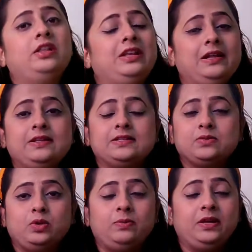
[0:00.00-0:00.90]
the links
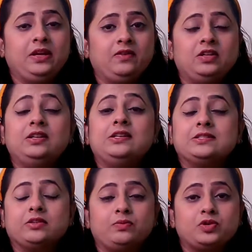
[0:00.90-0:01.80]
will be given in the
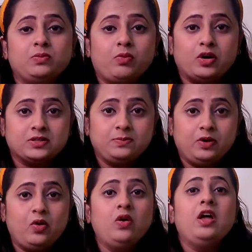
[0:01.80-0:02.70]
description box
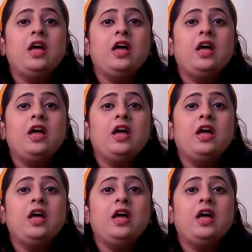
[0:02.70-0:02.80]
below.